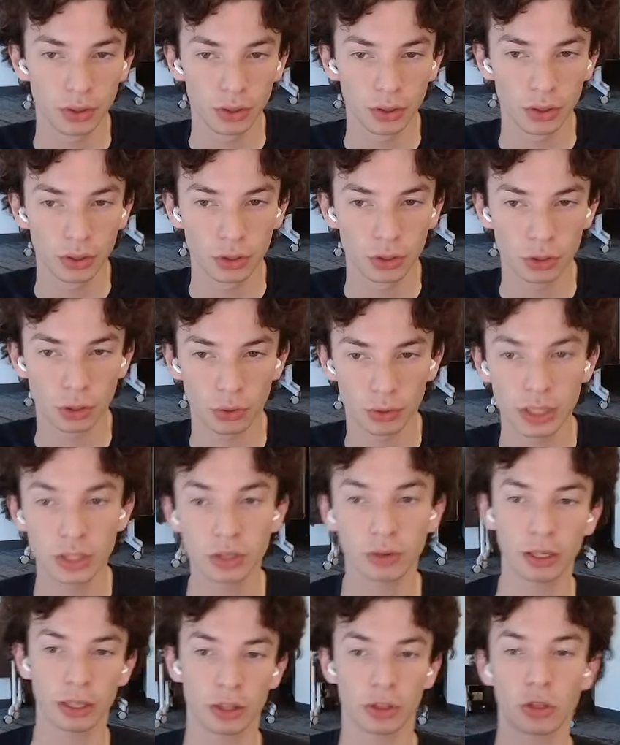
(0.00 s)
So these are
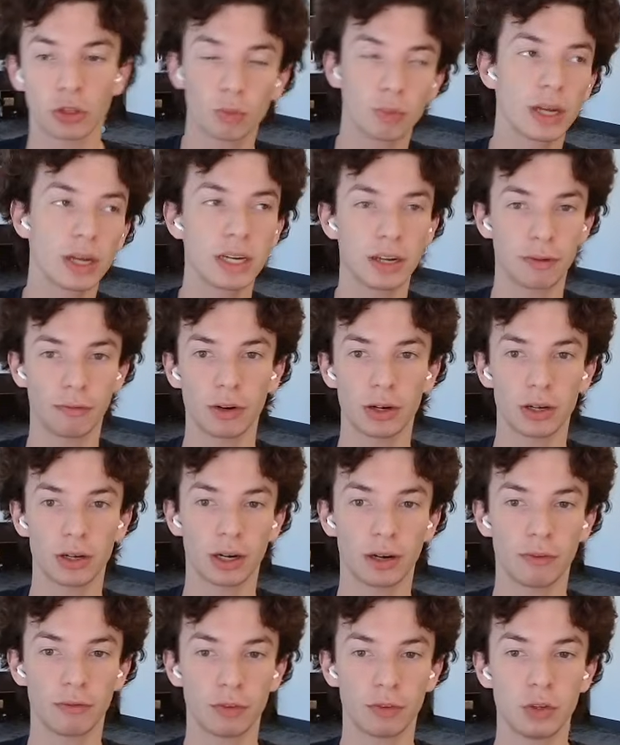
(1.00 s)
like the 3 different
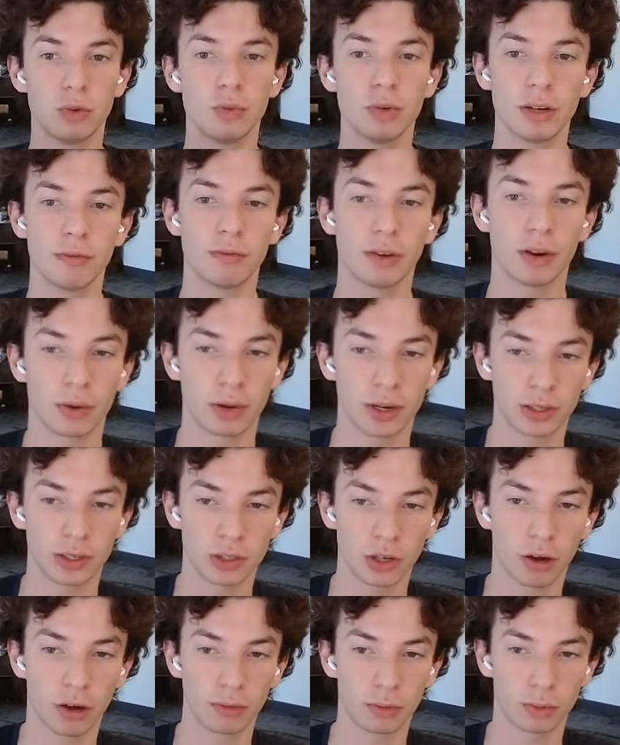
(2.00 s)
kind of union variants
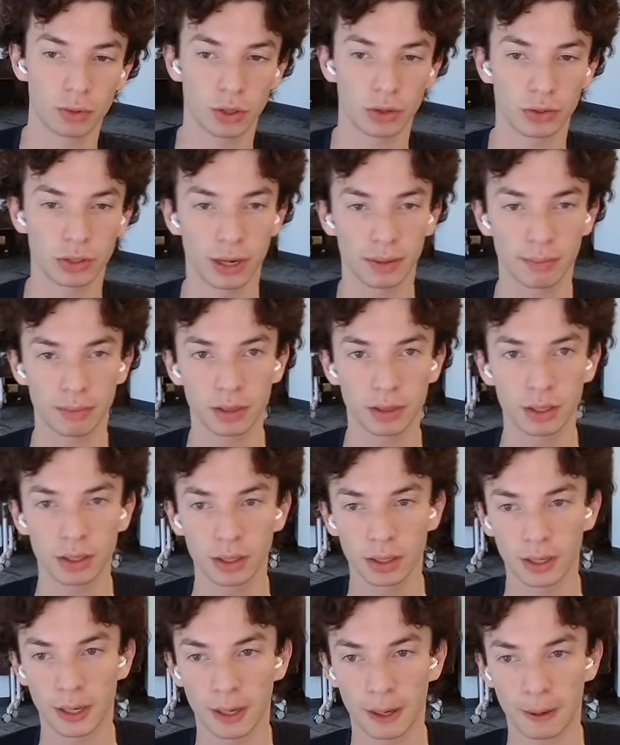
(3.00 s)
of the result type.
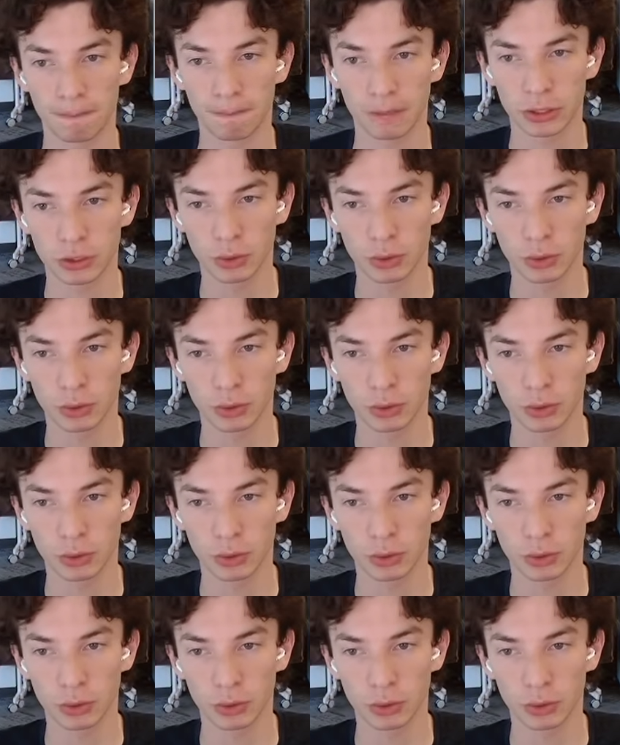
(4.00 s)
And so